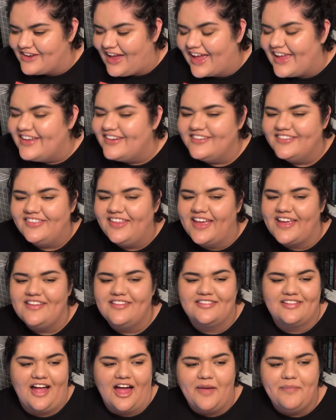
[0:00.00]
I could like
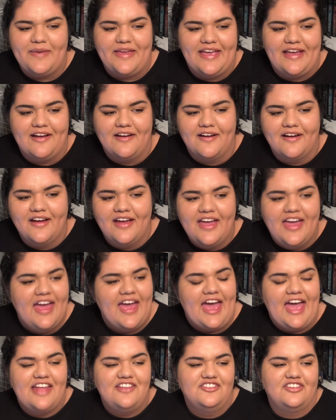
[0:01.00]
stop here
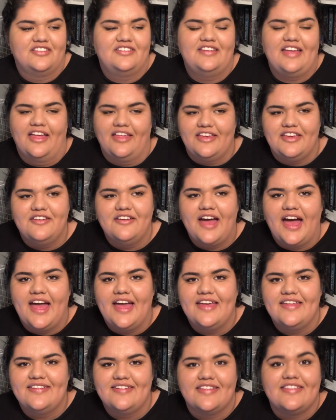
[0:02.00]
and just tell you
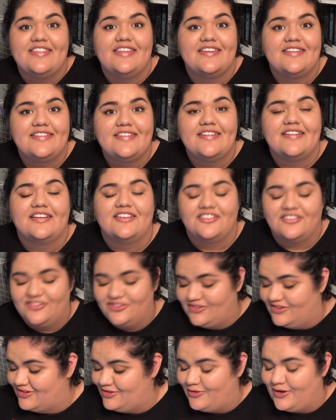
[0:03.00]
guys this
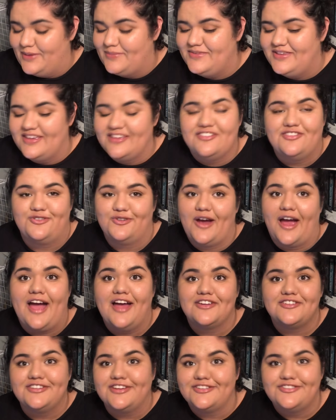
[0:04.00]
script is
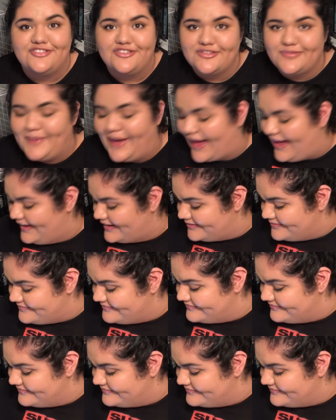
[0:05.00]
trash. It's just bad.